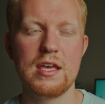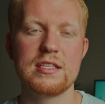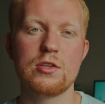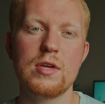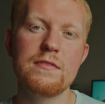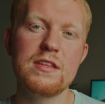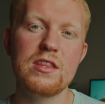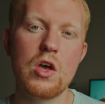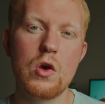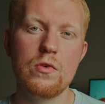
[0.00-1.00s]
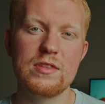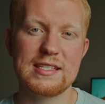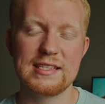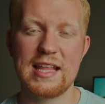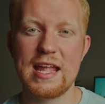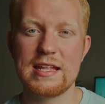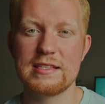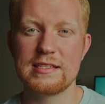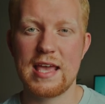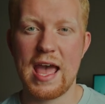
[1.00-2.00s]
So even though this
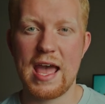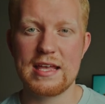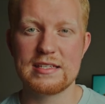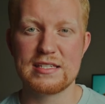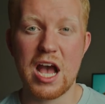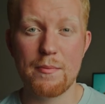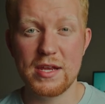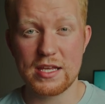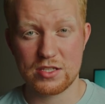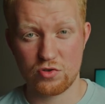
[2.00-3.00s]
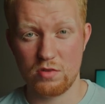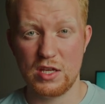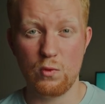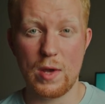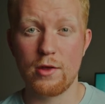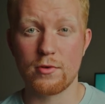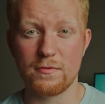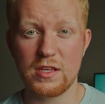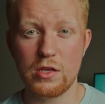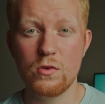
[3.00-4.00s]
lens has not been extremely well
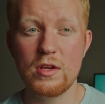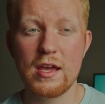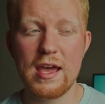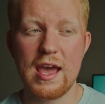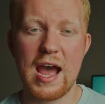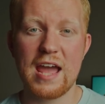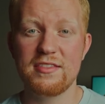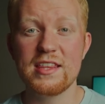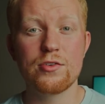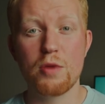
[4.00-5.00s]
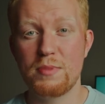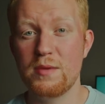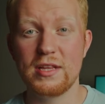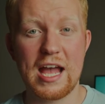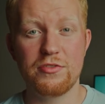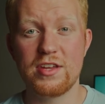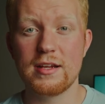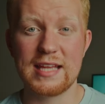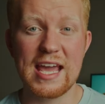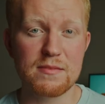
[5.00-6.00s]
reviewed, I think there are people out
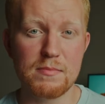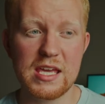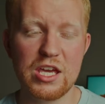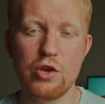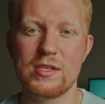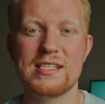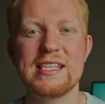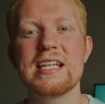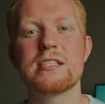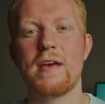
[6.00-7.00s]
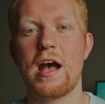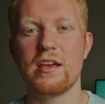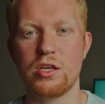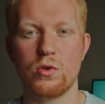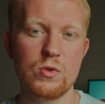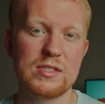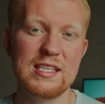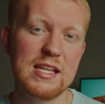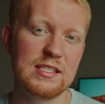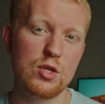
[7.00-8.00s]
there like me who see its value, who
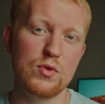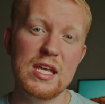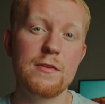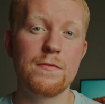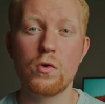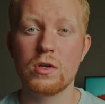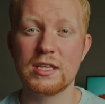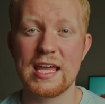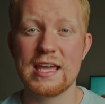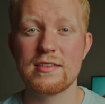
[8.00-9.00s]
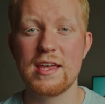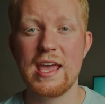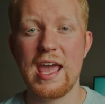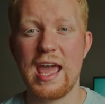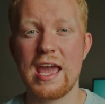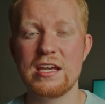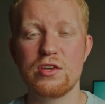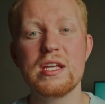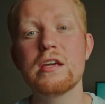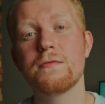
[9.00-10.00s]
see its unique focal length and
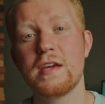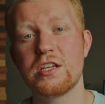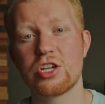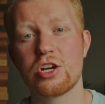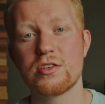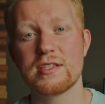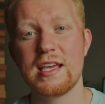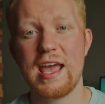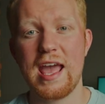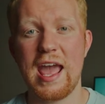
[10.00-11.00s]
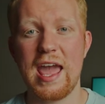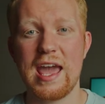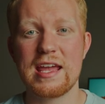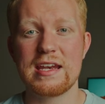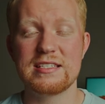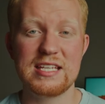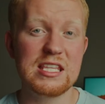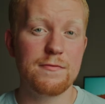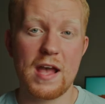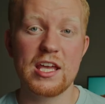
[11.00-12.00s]
unique features, and see
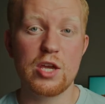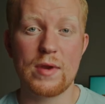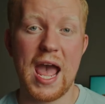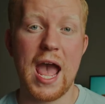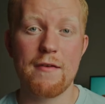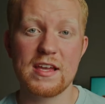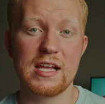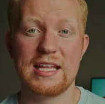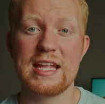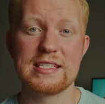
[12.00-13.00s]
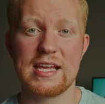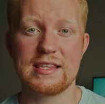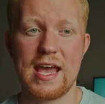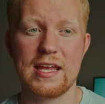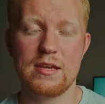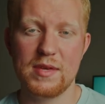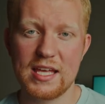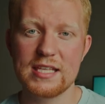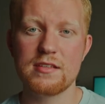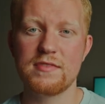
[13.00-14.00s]
the value in having a lens like that. And
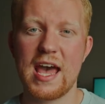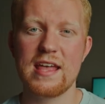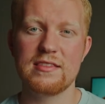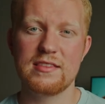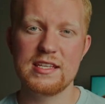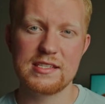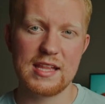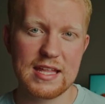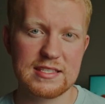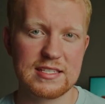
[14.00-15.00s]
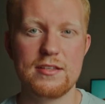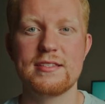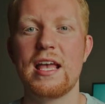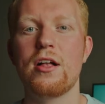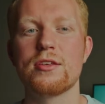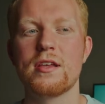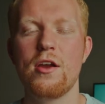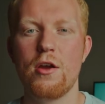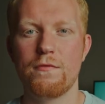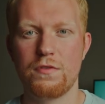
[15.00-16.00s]
because of that, this lens still sells
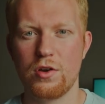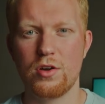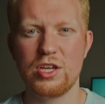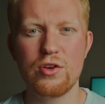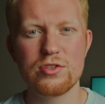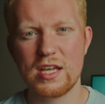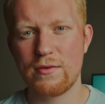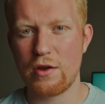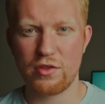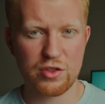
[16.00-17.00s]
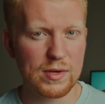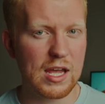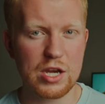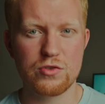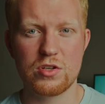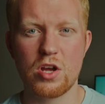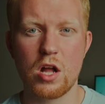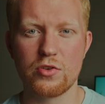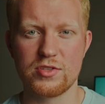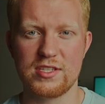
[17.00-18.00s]
for usually around
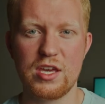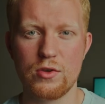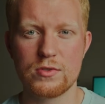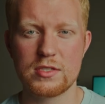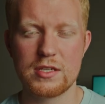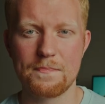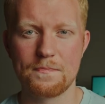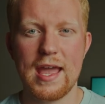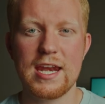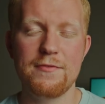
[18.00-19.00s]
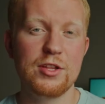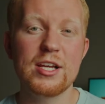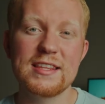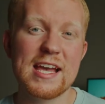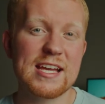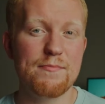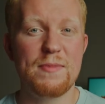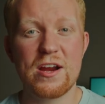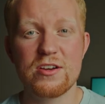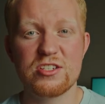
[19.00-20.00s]
$300 used. And if you look at that
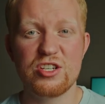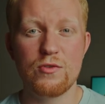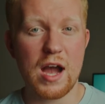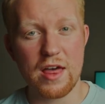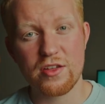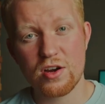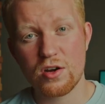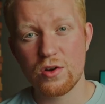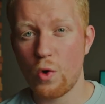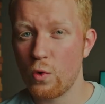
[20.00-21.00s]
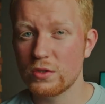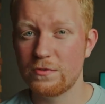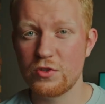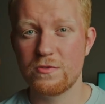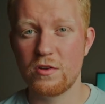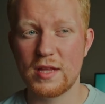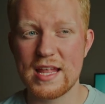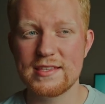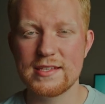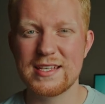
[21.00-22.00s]
compared to other old Fujifilm
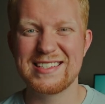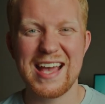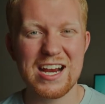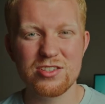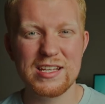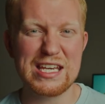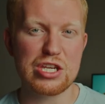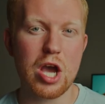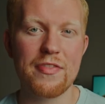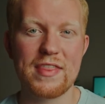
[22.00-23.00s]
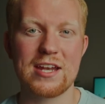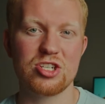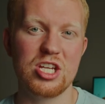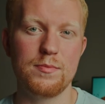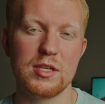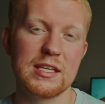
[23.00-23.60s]
lenses, it's actually not that cheap.